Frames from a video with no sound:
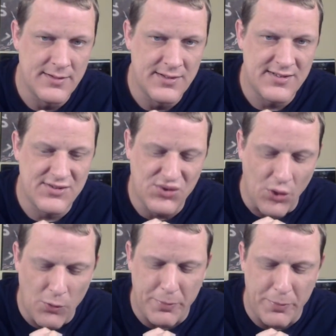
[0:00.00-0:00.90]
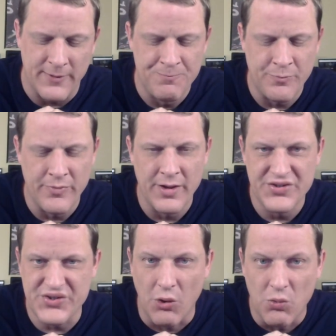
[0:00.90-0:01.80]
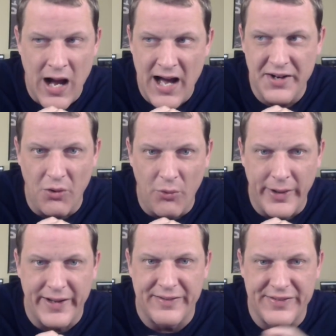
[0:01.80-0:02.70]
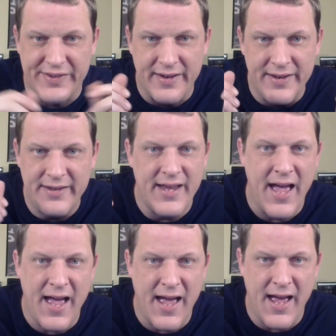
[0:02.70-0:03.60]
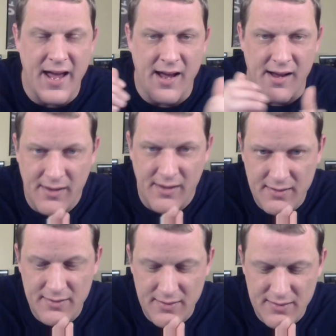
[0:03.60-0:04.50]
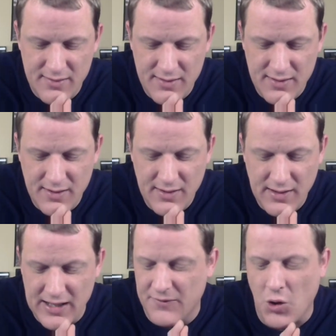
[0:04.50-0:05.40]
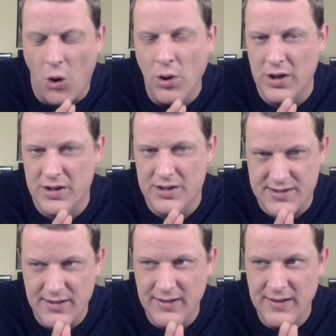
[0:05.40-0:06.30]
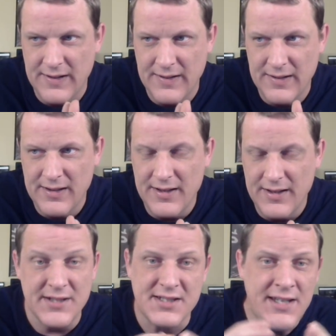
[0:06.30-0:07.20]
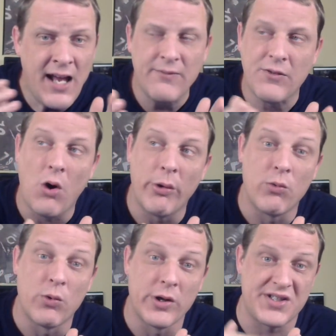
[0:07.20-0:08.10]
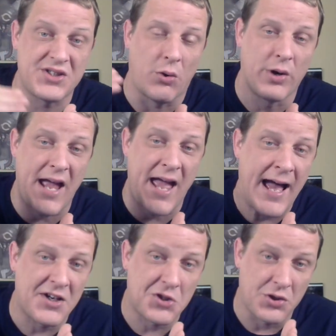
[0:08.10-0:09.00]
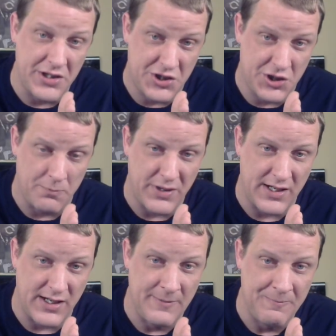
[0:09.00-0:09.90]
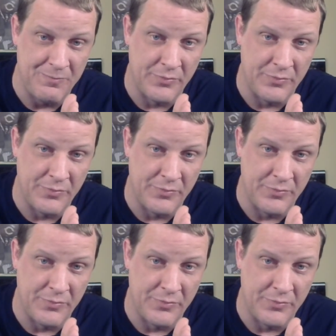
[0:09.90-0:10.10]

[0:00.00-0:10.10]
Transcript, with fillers: Stupid. So Ronda wins. Yay. And of course, instead of going where the story actually should be,